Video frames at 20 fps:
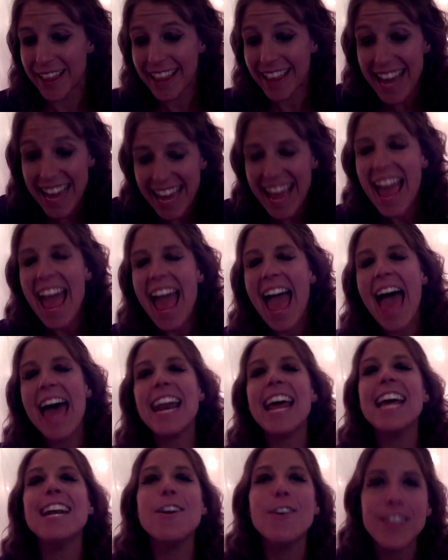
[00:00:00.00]
Like,
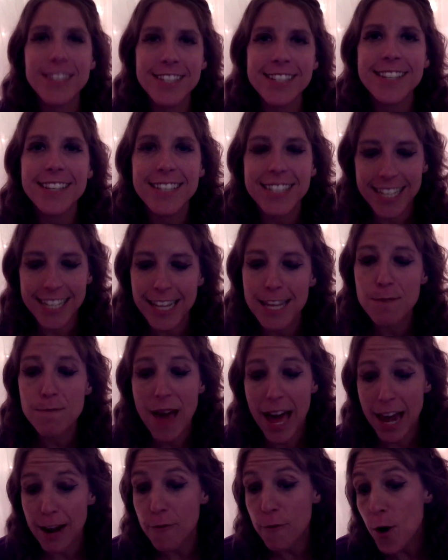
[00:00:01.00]
and I know this is a silly
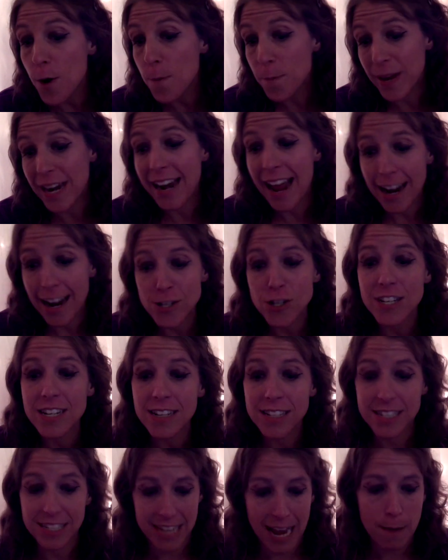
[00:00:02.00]
metaphor, but it actually
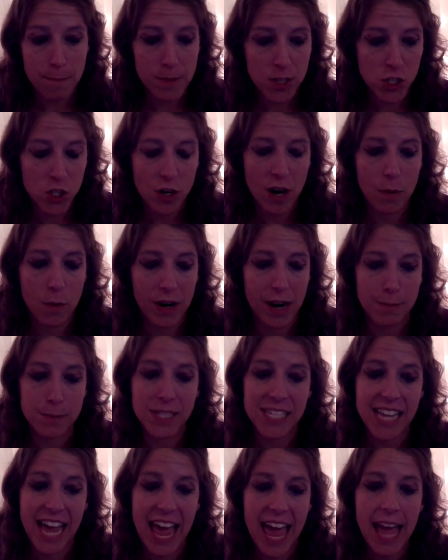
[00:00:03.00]
does demonstrate what I'm
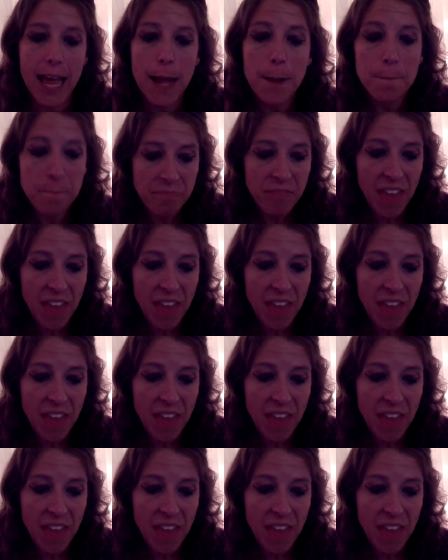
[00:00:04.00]
saying.